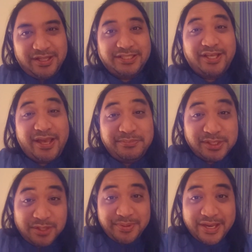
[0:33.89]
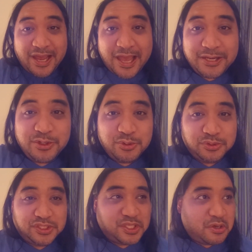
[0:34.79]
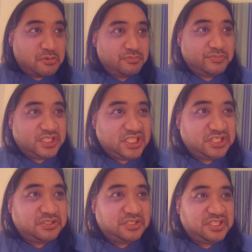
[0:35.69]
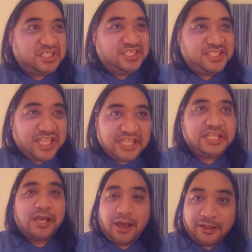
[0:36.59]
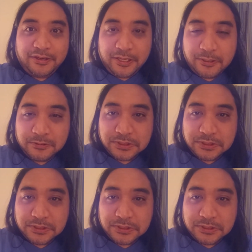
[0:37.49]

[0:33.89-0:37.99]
This game's gonna be at high noon, so it's still insanely hot here.